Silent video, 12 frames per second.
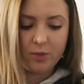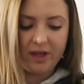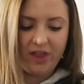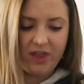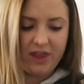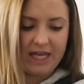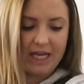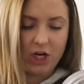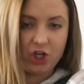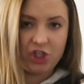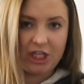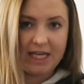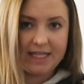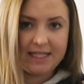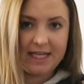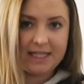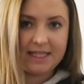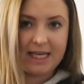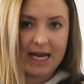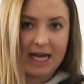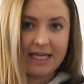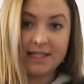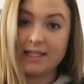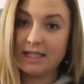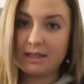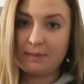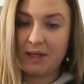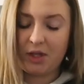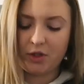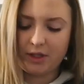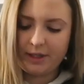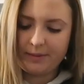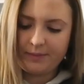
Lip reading: with the Hershey Kisses, the ice, and the milk.